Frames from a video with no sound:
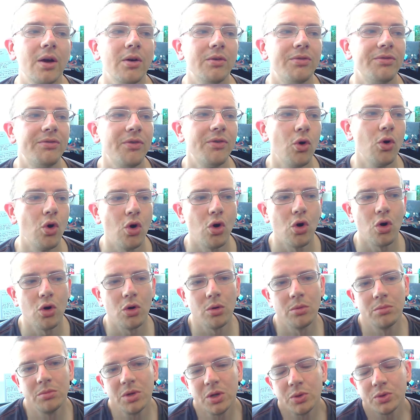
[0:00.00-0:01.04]

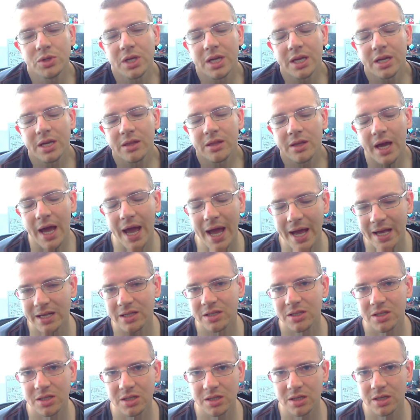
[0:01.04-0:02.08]
for music that
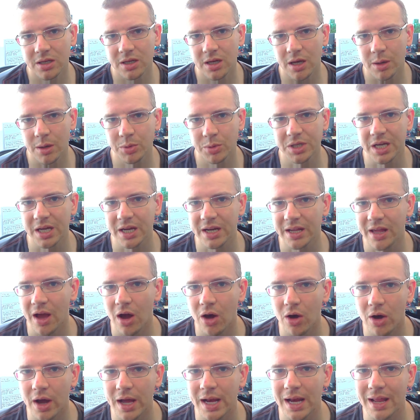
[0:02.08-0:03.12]
has a particularly
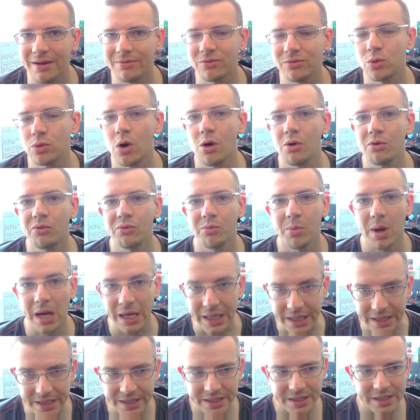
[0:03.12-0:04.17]
high level of
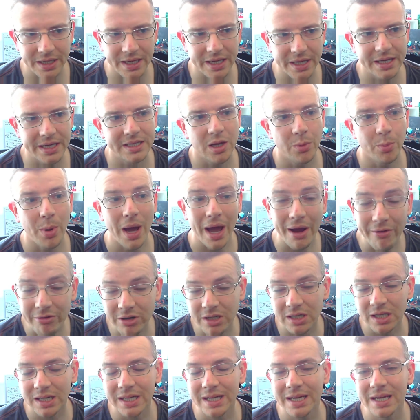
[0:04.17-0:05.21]
bass is
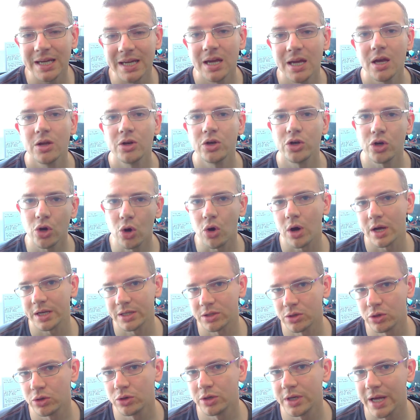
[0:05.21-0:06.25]
apparently not
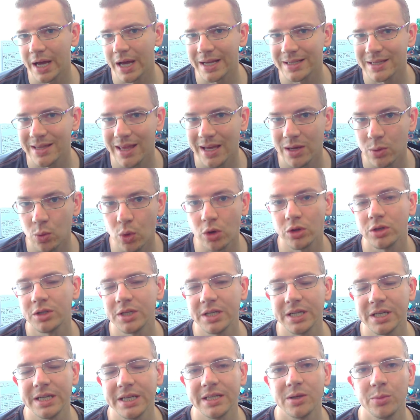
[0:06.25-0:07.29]
as good as they
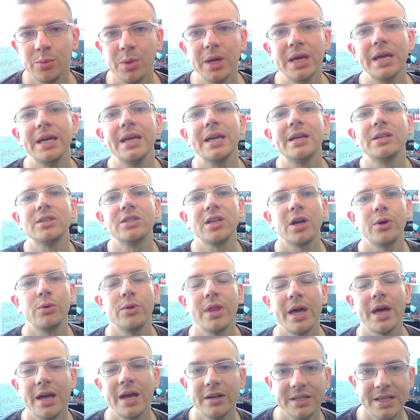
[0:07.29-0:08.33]
wanted it to be, so
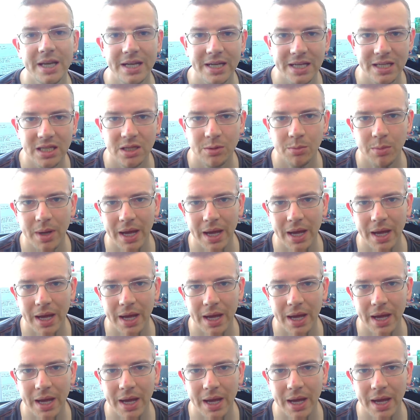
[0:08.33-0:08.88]
they are sending them